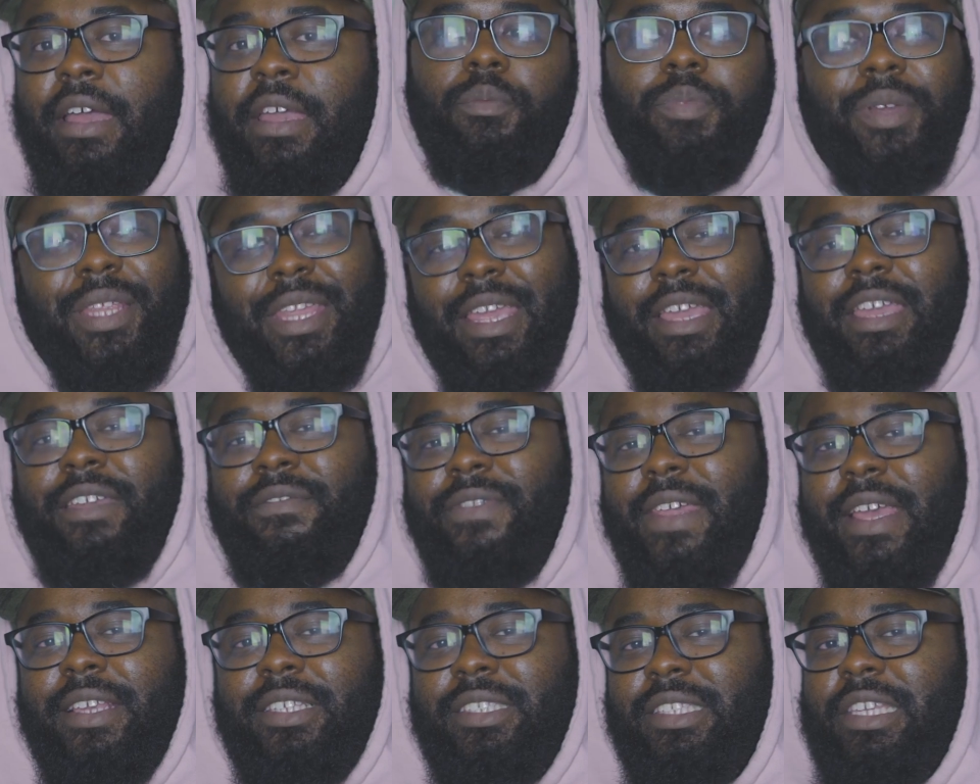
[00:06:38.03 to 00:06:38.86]
But they
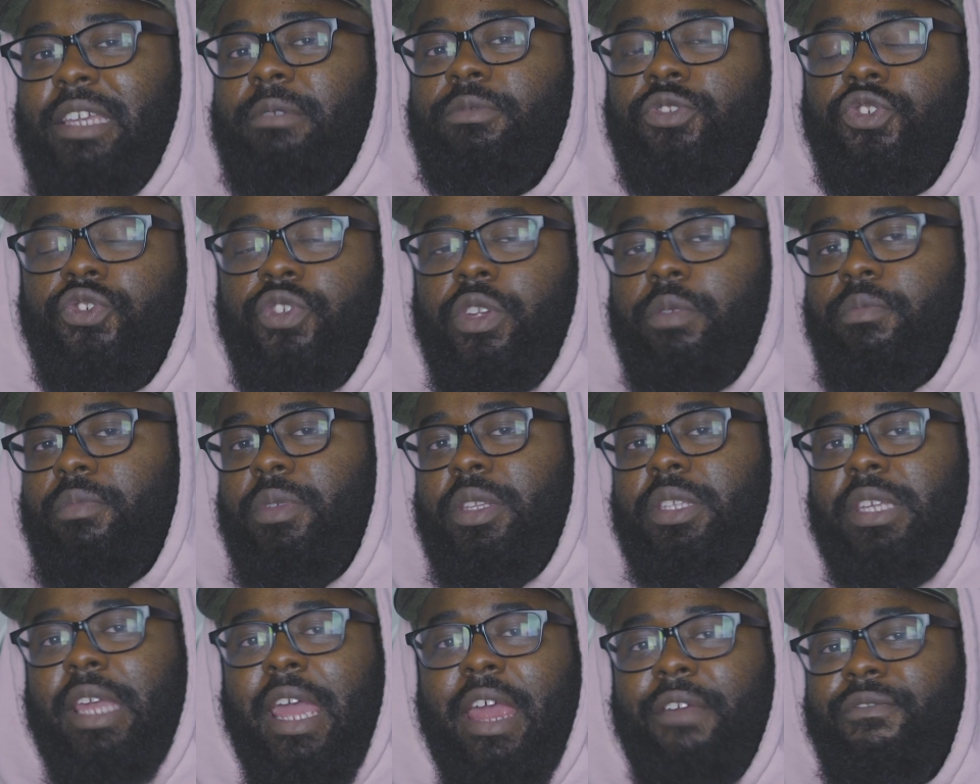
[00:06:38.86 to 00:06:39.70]
give that same
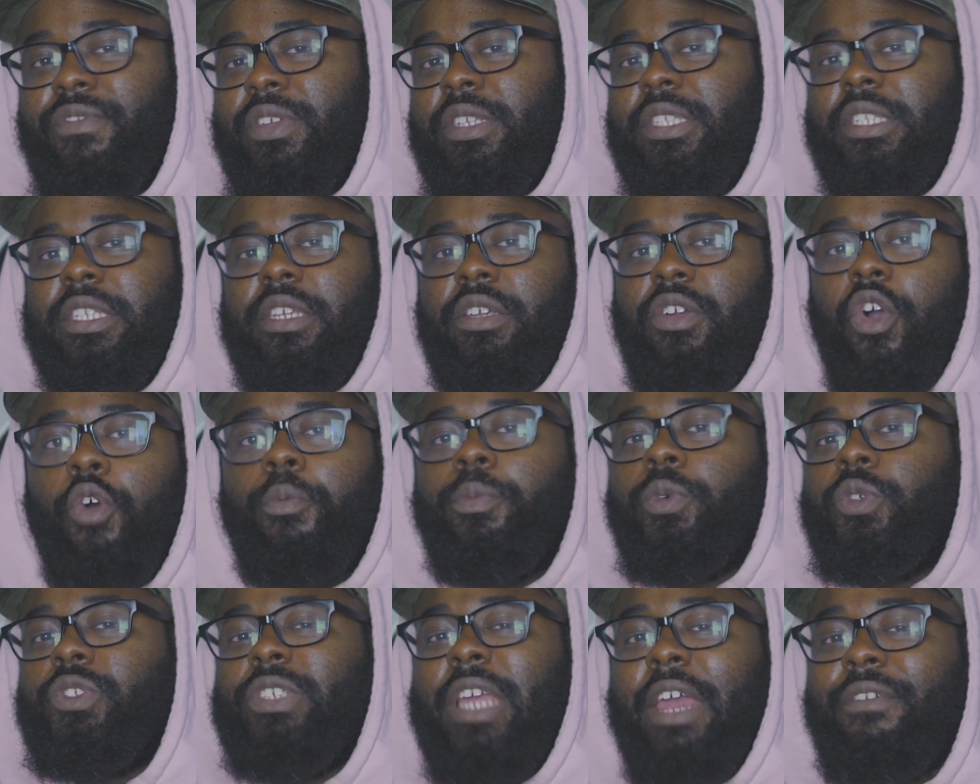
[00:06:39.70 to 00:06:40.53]
treatment to
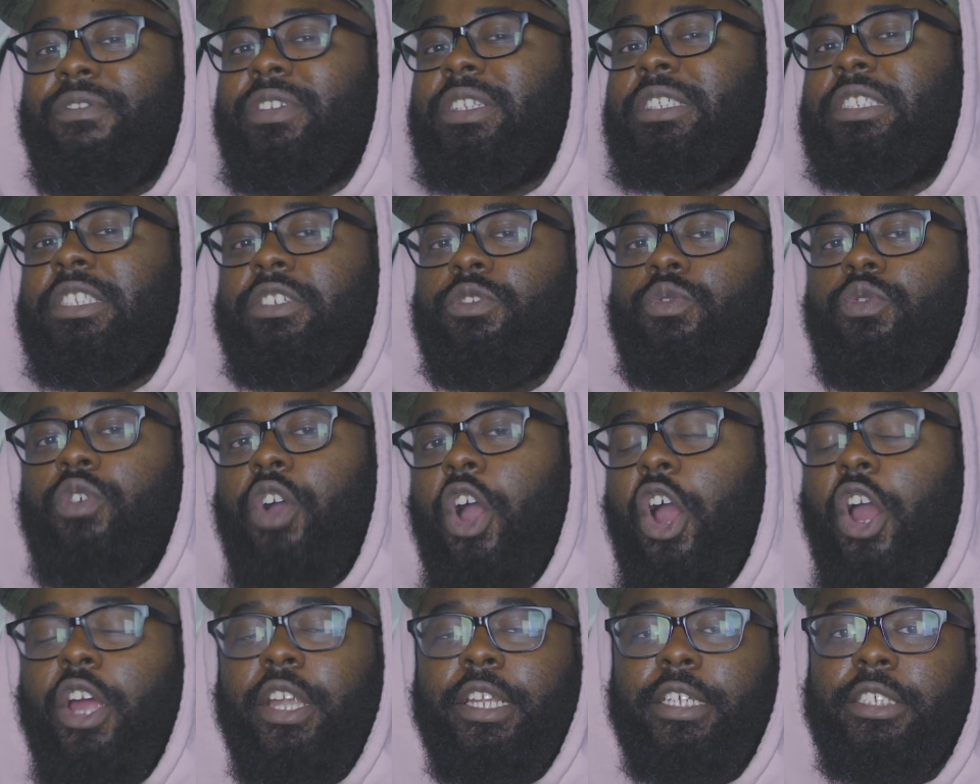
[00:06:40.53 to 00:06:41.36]
almost every single
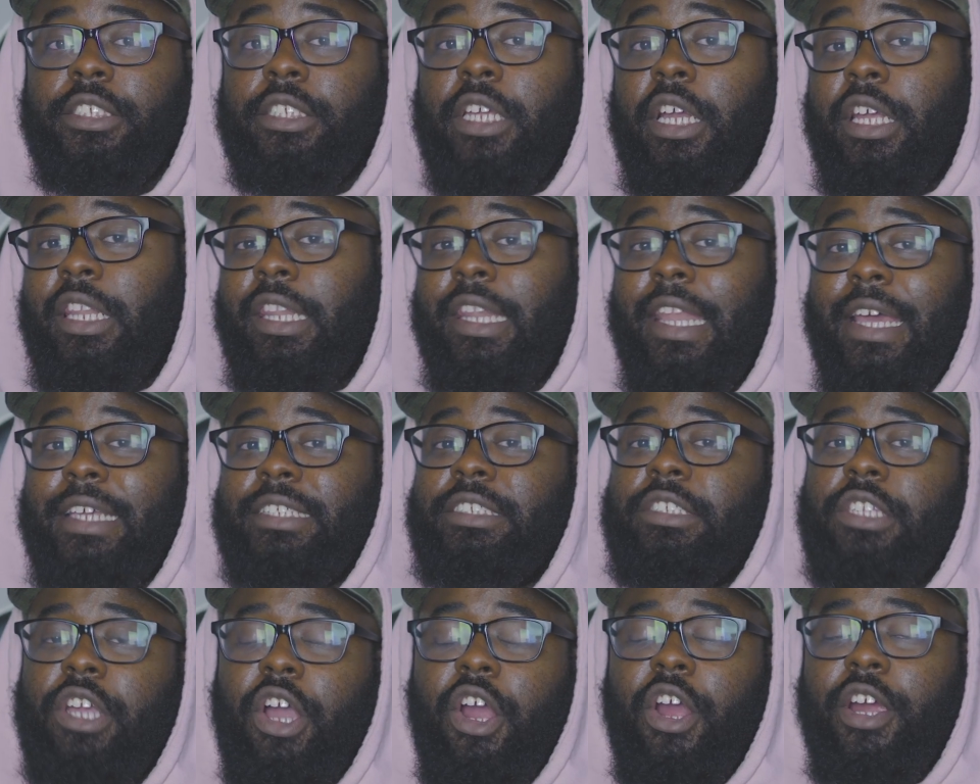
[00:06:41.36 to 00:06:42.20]
artist
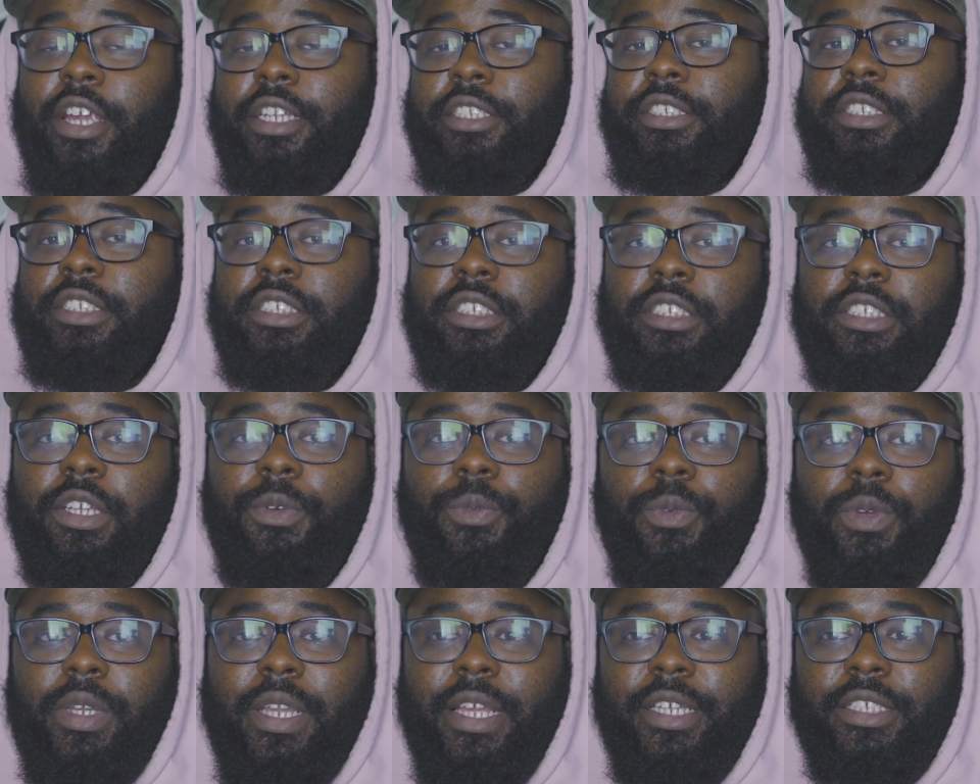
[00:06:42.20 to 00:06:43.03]
unless the artist is
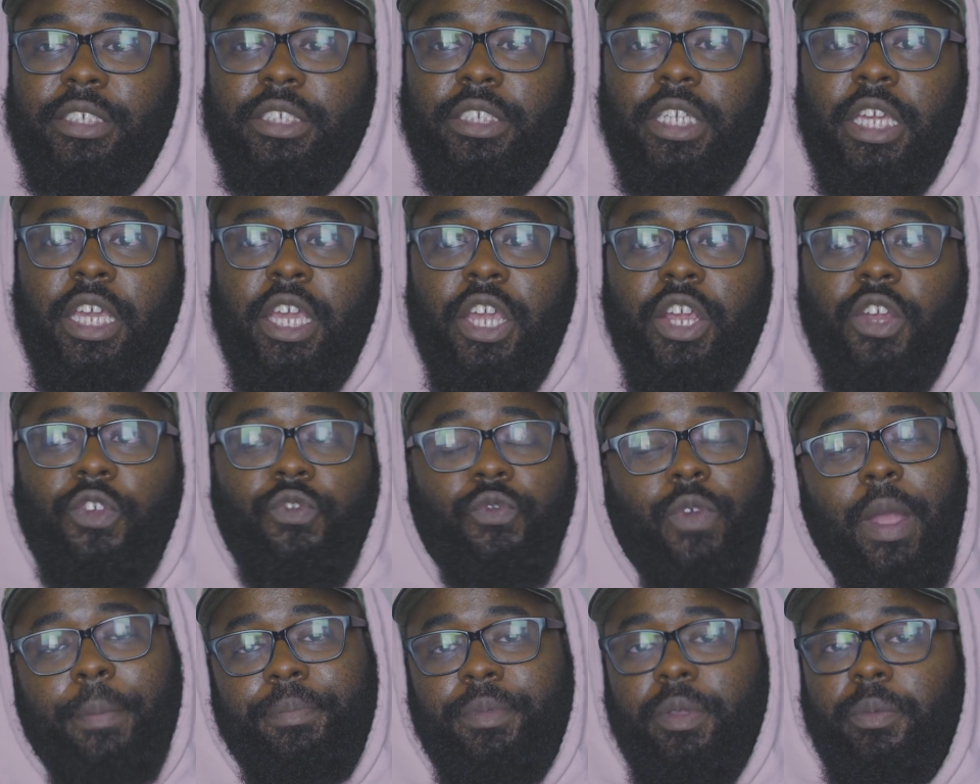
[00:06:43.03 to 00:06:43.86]
someone that's
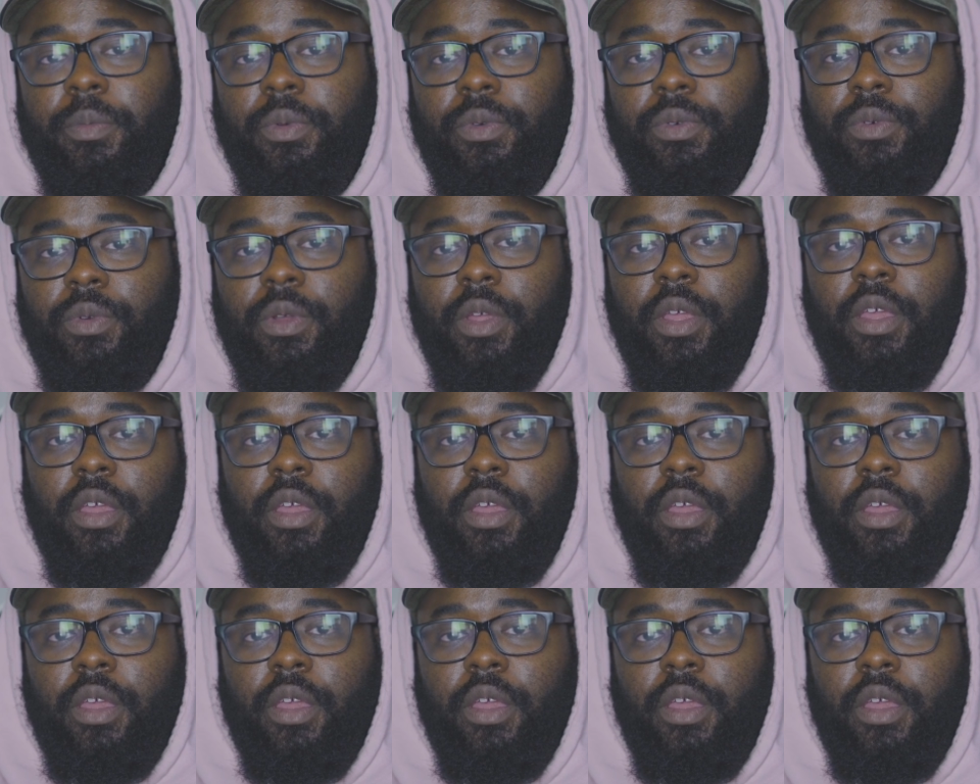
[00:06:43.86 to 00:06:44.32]
reputable.